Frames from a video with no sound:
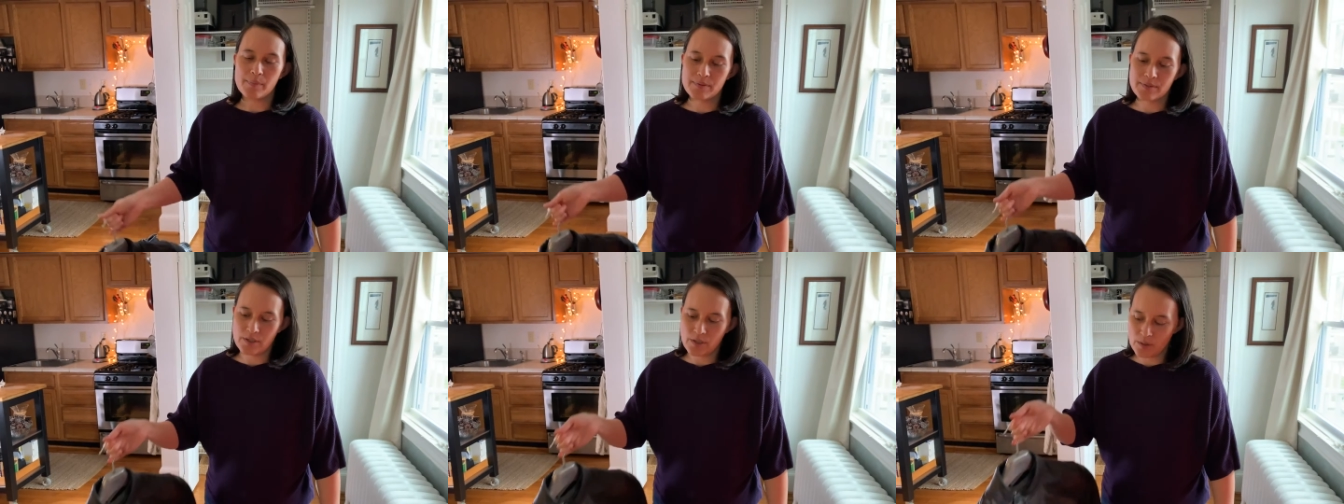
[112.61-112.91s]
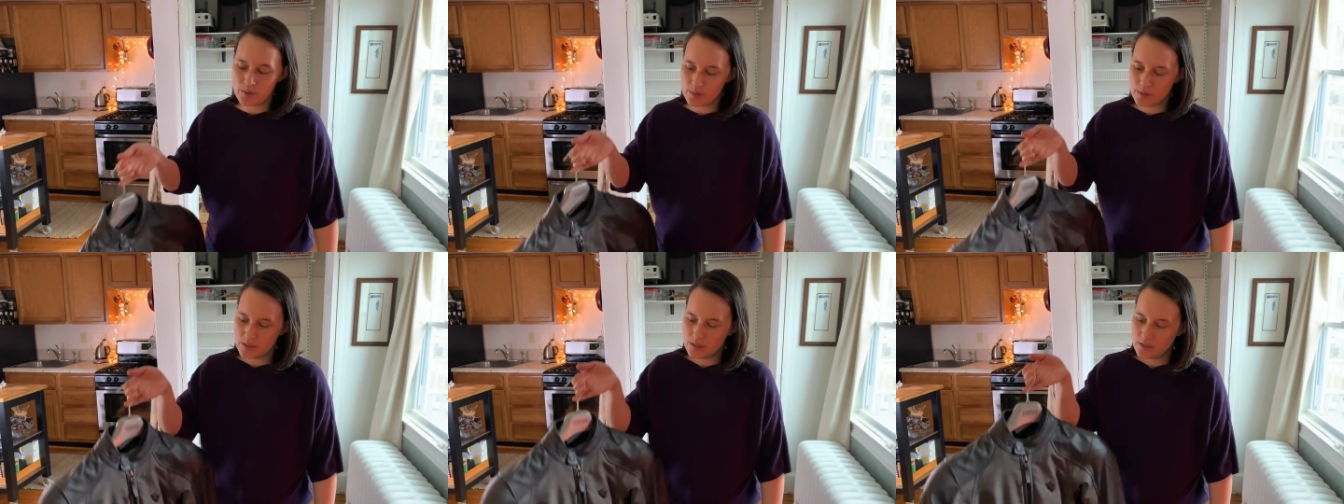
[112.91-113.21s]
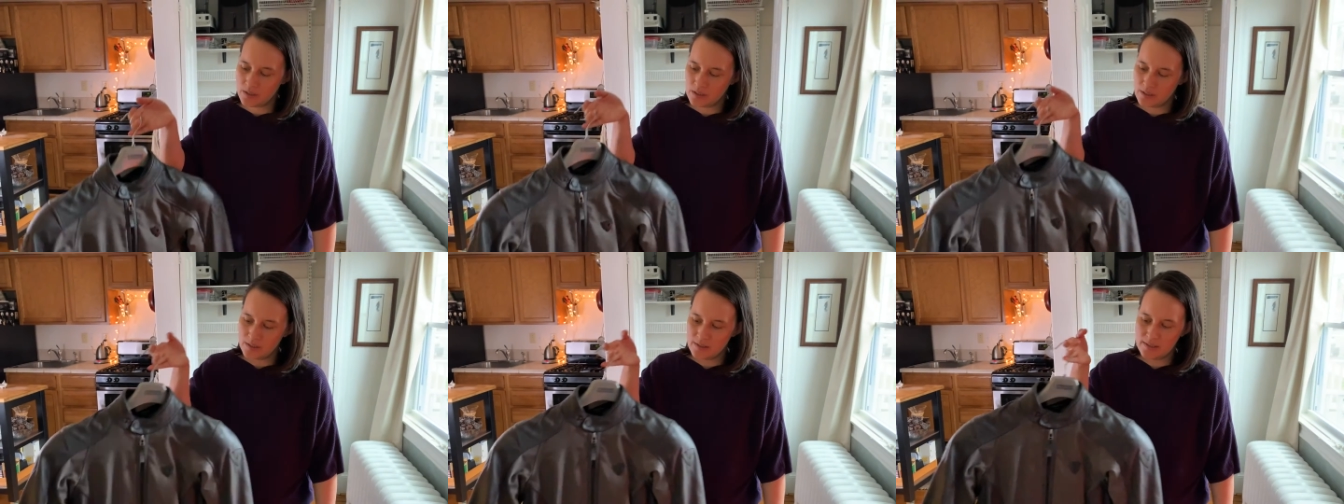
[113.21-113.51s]
So
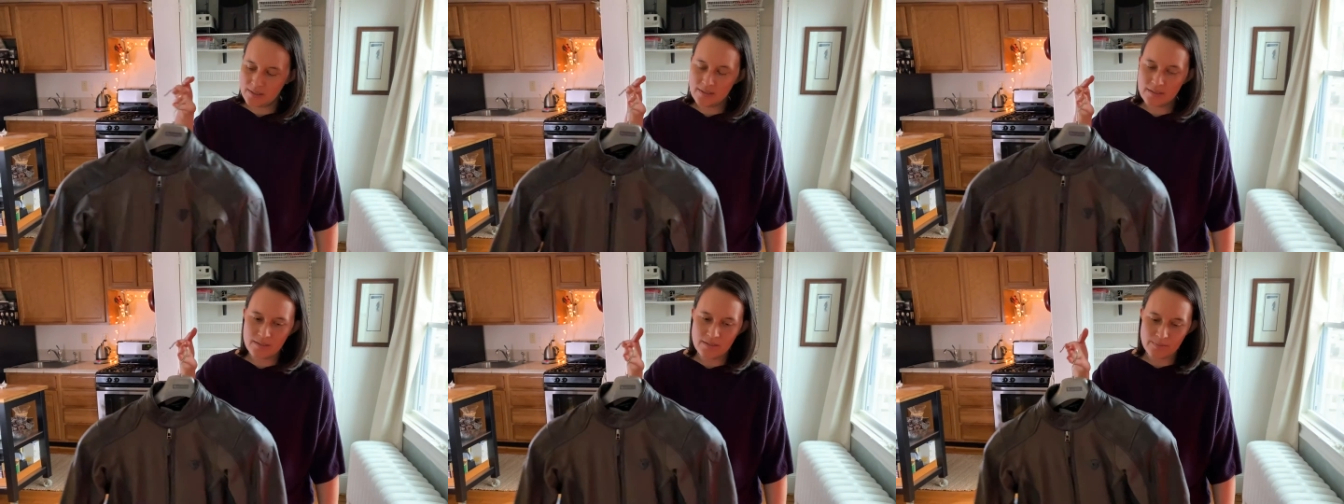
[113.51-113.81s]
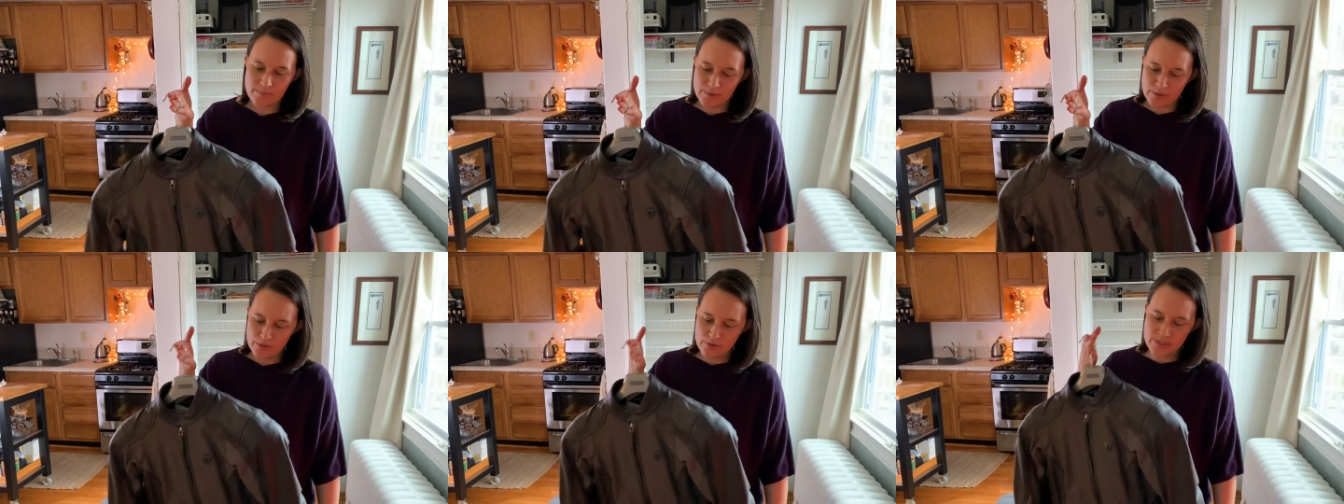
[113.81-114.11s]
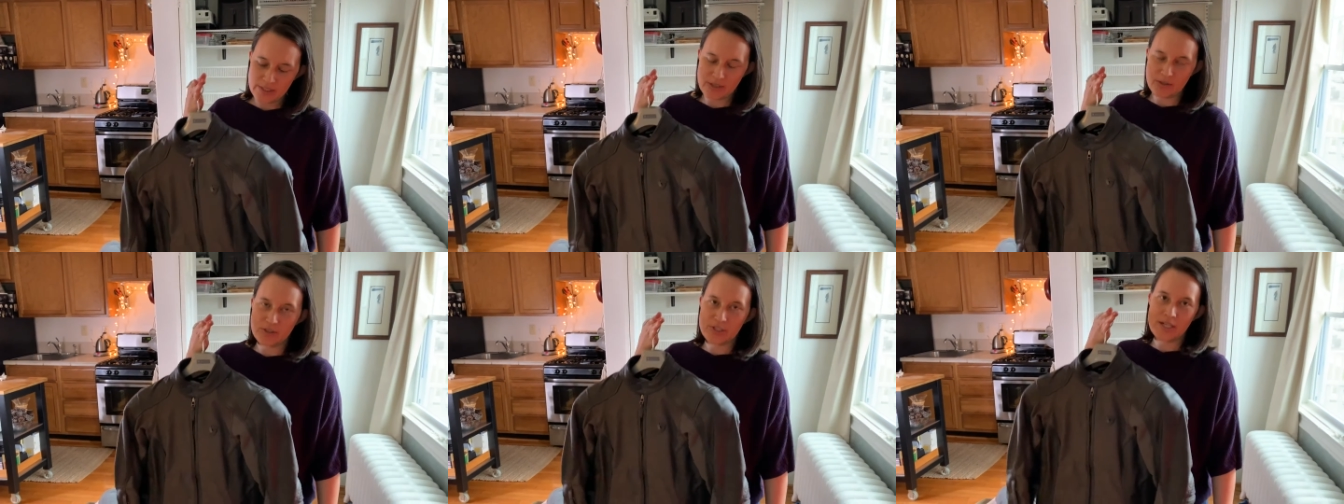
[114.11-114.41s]
this is a
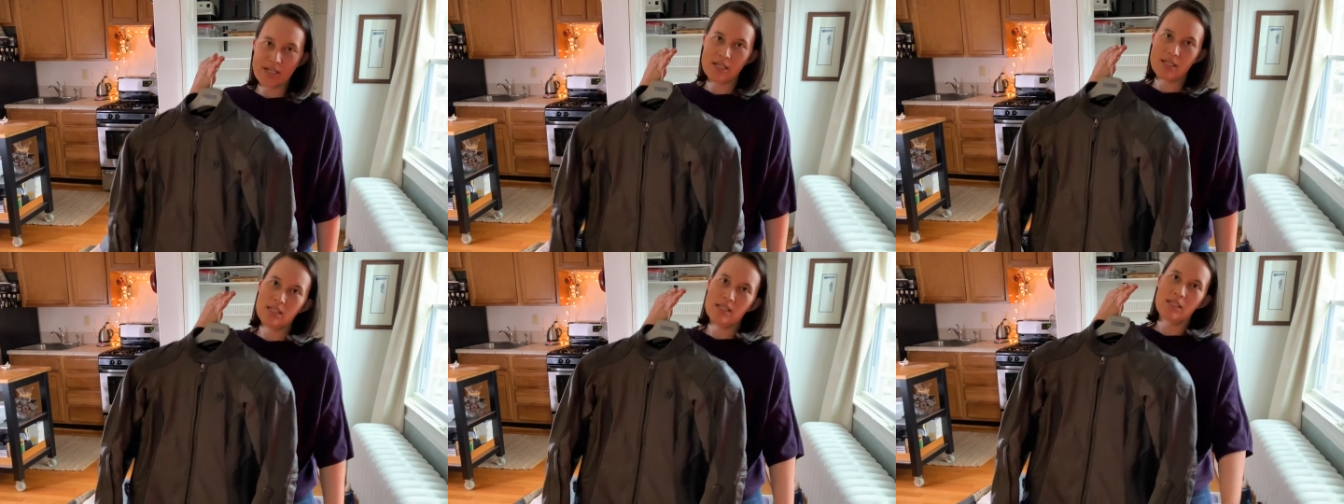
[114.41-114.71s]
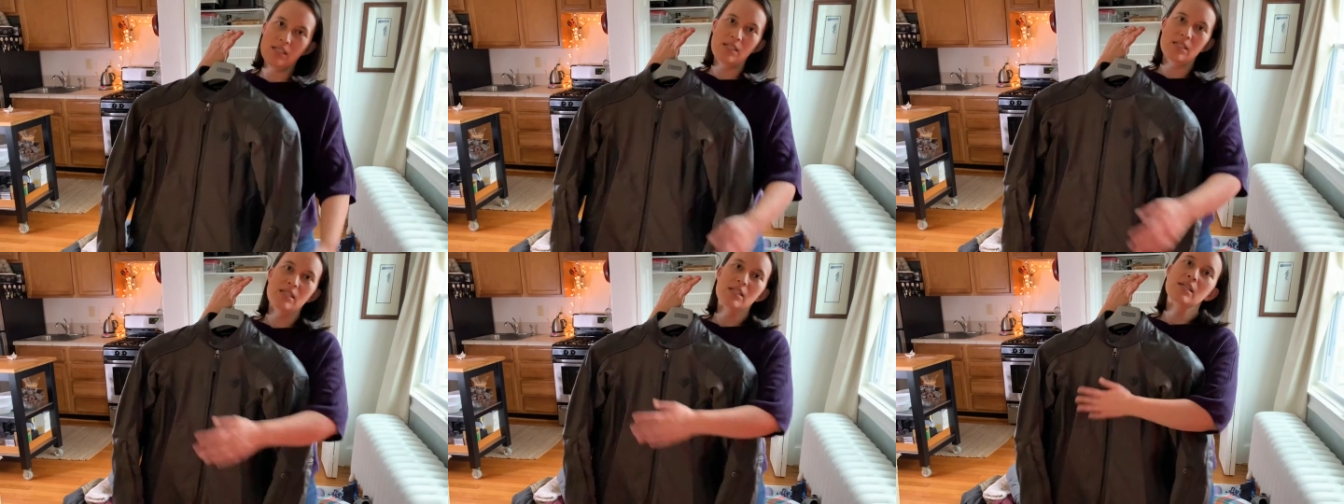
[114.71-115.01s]
motorcycle jacket.